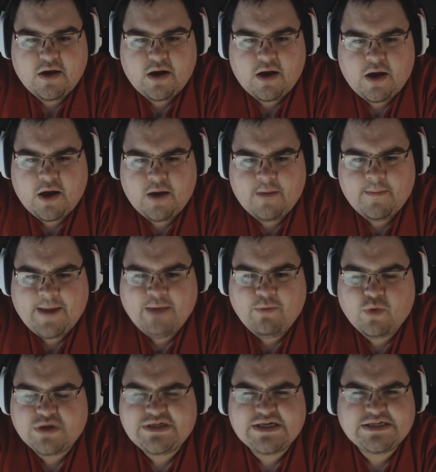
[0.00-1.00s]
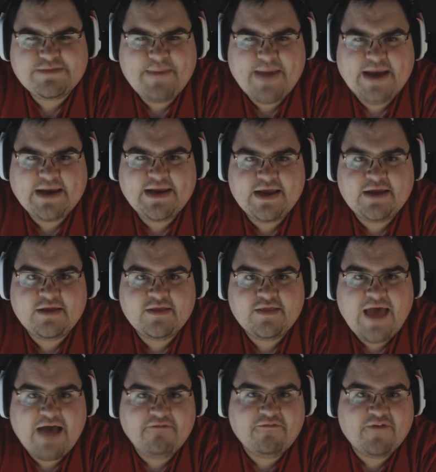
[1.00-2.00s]
Um, I was expecting
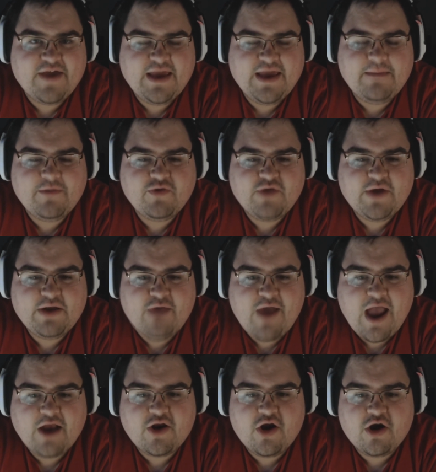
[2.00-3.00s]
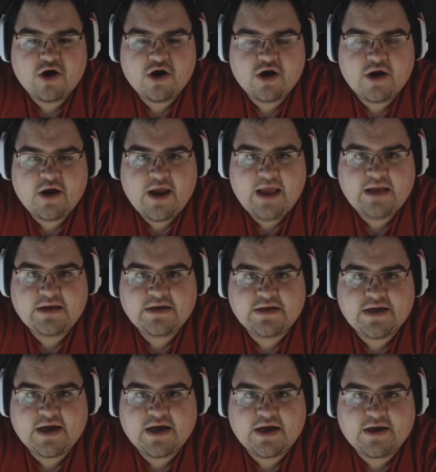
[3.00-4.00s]
that fight between Ragnar and
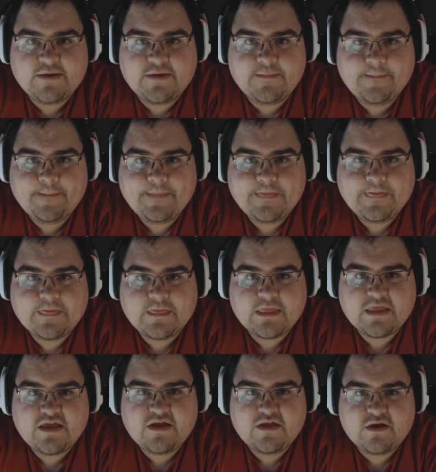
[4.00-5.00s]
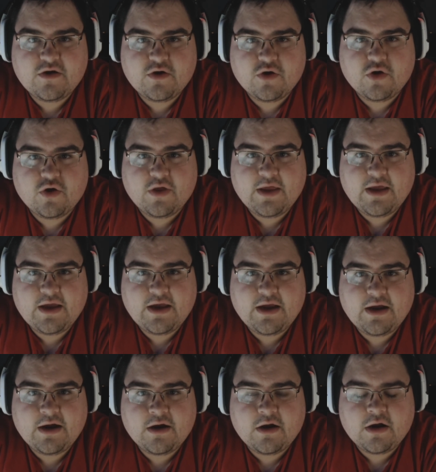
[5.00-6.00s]
uh, Earl
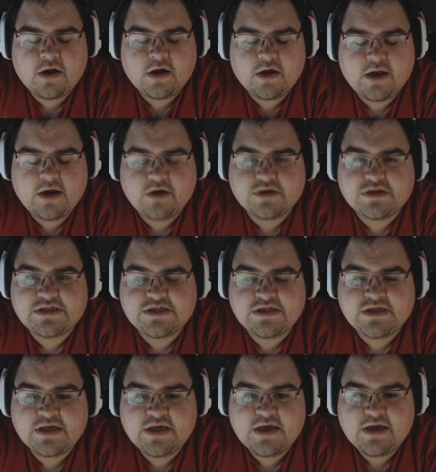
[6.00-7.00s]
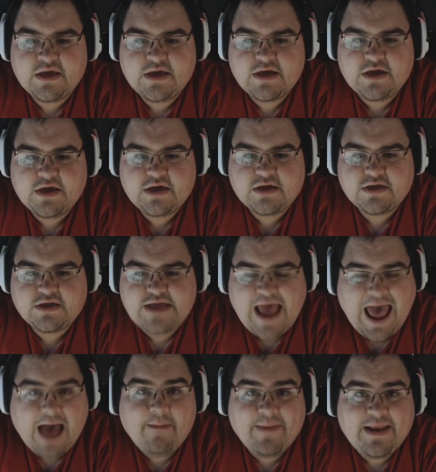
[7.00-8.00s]
uh, Haraldson to
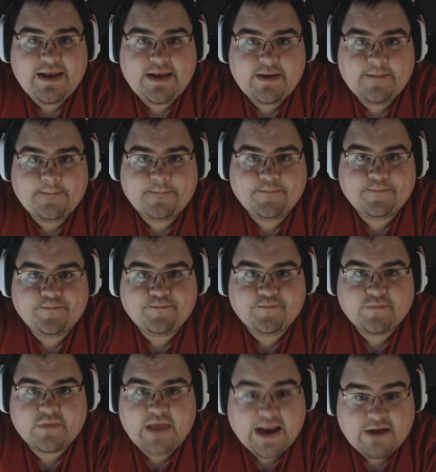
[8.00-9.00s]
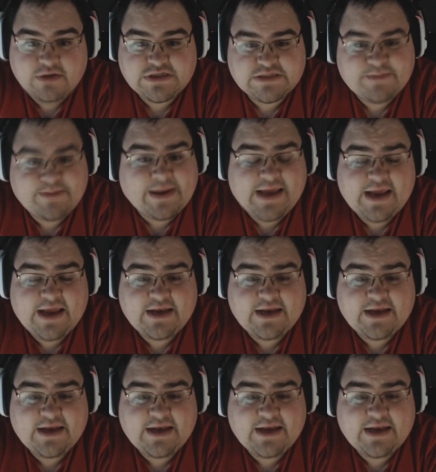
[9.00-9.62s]
happen, and I was expecting it